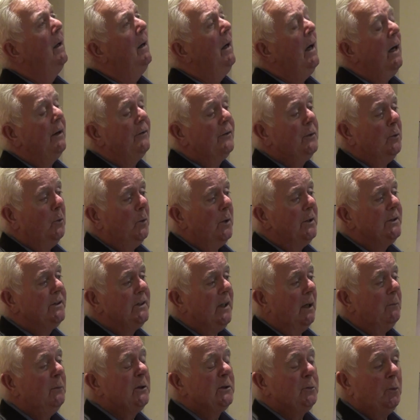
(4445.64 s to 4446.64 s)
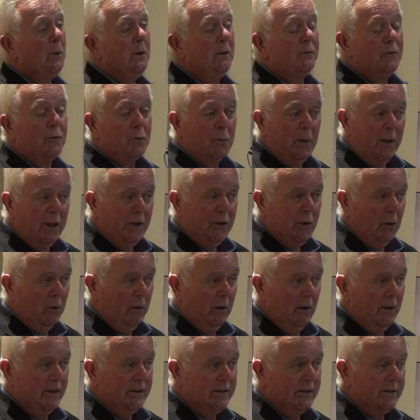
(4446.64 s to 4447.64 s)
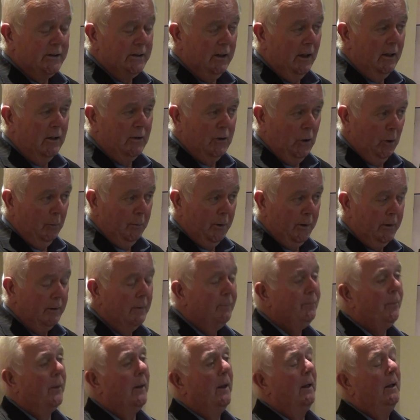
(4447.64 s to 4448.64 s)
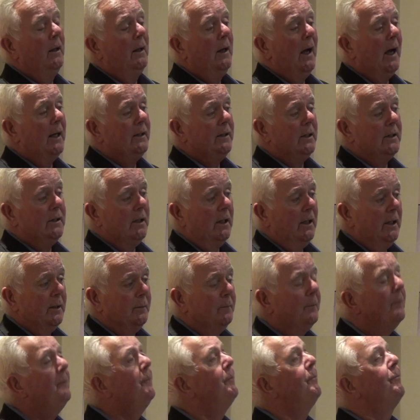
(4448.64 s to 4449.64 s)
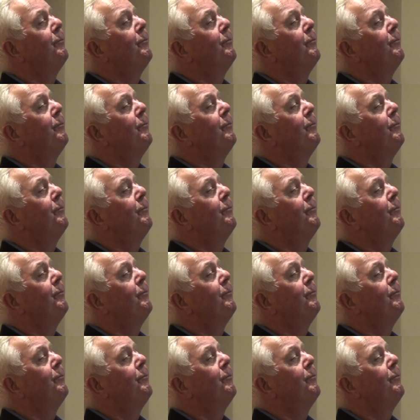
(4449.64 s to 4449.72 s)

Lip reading: afterwards, and was one of 3 journalists in Dublin at the time.